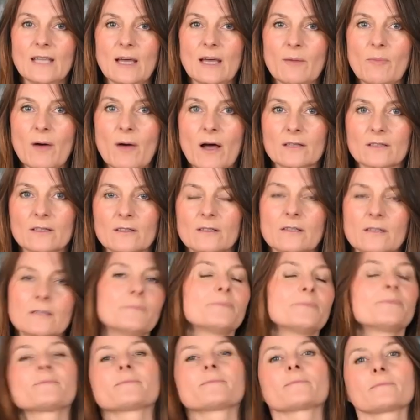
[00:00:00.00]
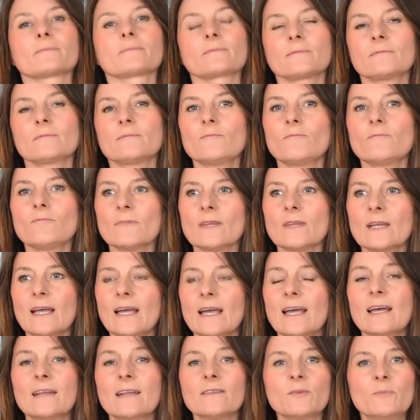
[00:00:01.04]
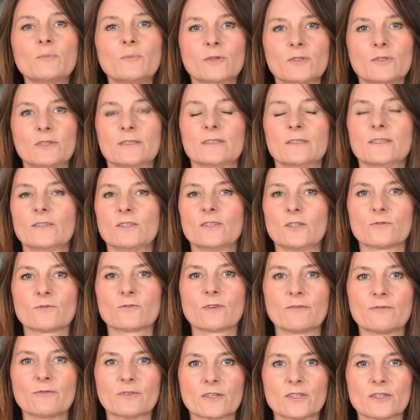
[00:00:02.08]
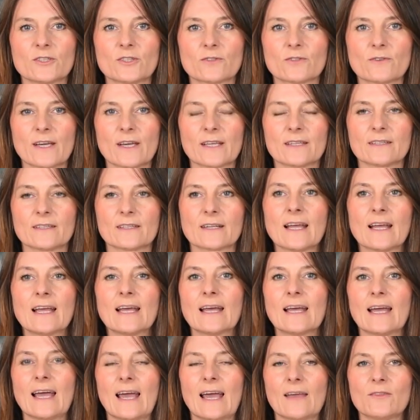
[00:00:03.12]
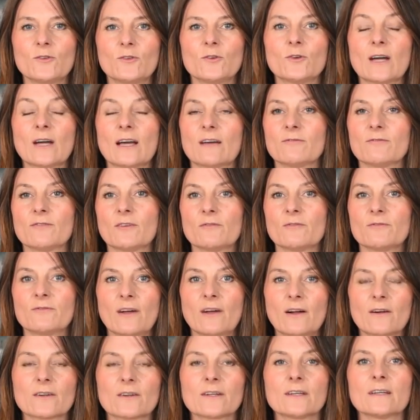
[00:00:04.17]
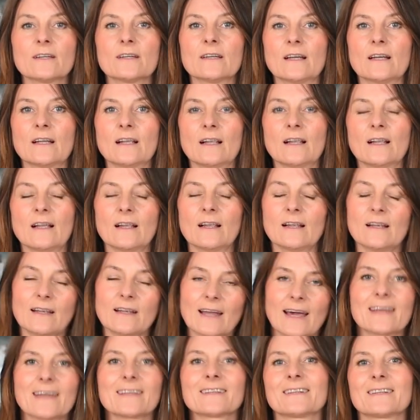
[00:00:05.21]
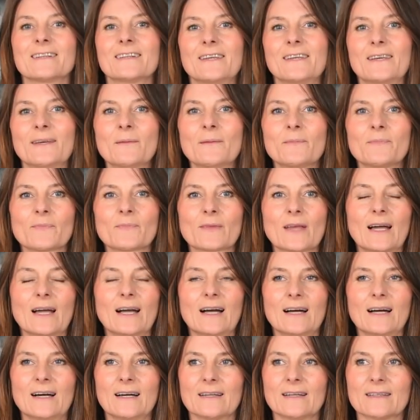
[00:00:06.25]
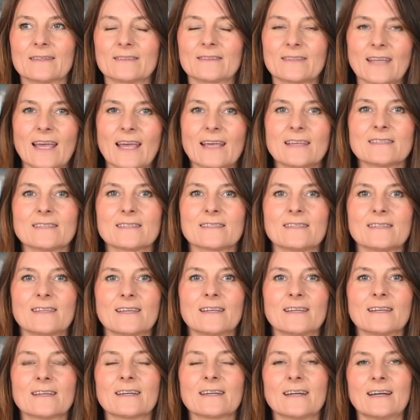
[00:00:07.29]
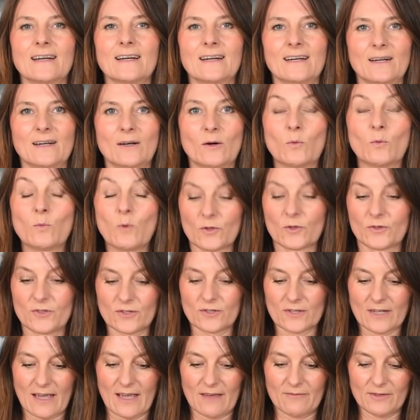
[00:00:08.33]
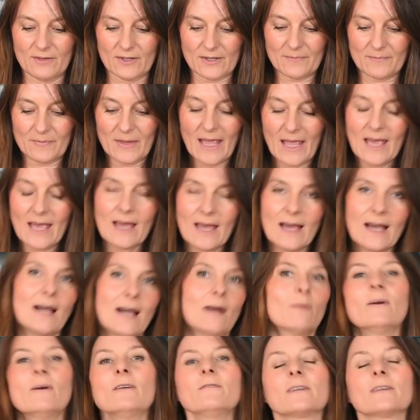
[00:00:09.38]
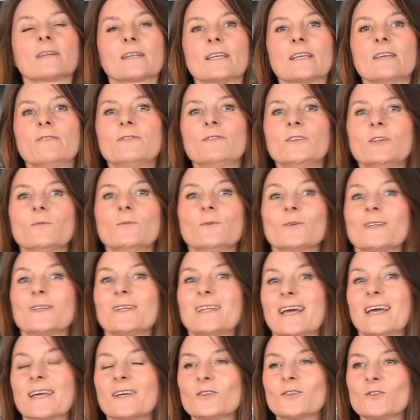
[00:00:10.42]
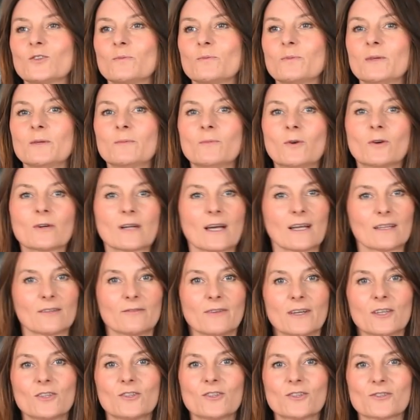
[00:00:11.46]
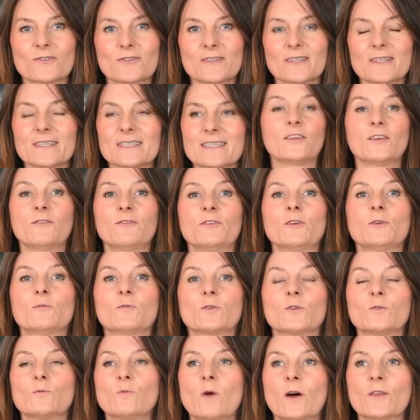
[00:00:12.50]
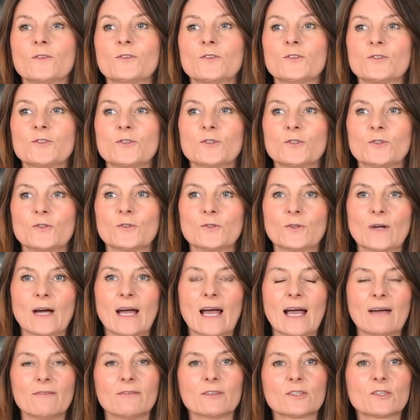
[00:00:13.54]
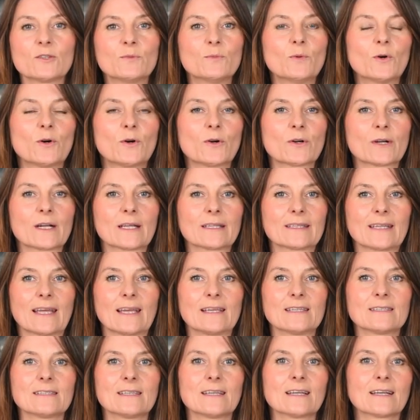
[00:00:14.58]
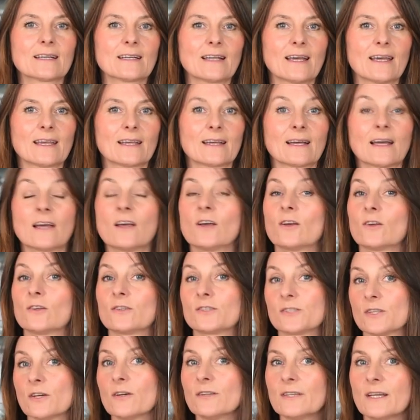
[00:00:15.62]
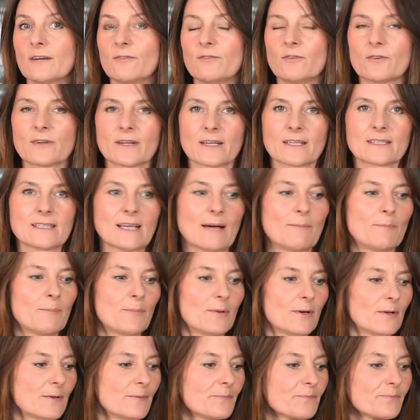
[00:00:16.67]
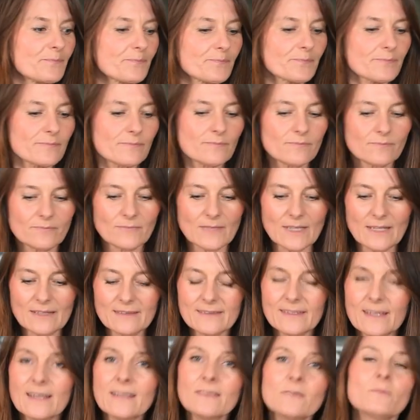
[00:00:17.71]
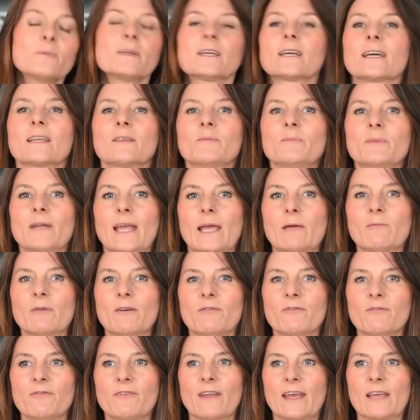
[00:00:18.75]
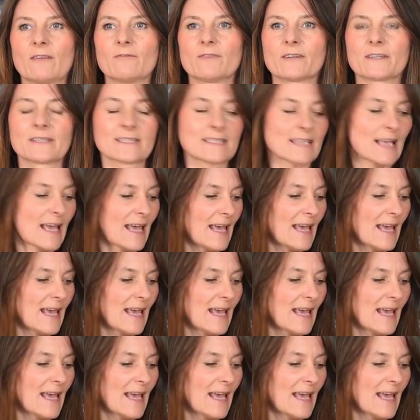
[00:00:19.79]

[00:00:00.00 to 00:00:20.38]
a bottle and put it in your refrigerator, and you have very lightly tasting water kefir. However, if you would like to be more adventurous, if you would want to have it more tasting like soda, for example, then we can play with flavors.